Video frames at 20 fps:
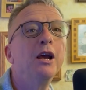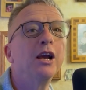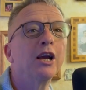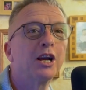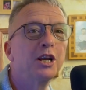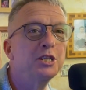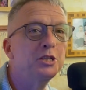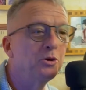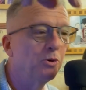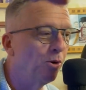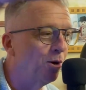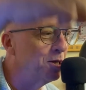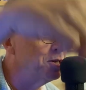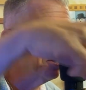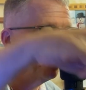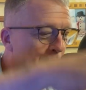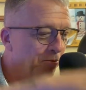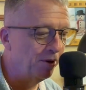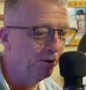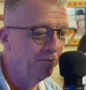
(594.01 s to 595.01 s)
Could you also
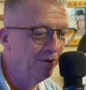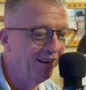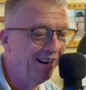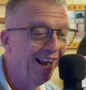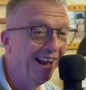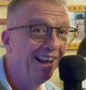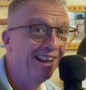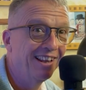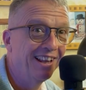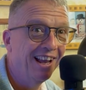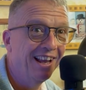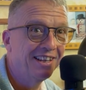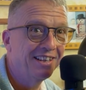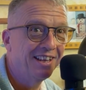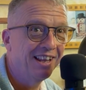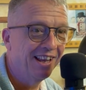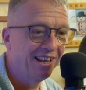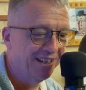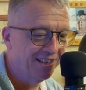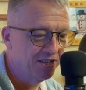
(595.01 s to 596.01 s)
bring me that that
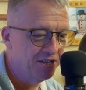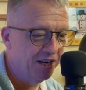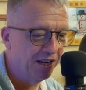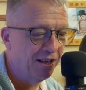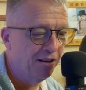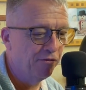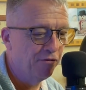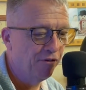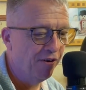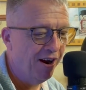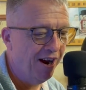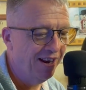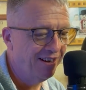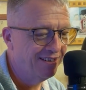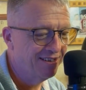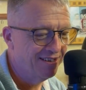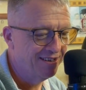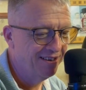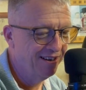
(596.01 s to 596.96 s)
that chicken fried,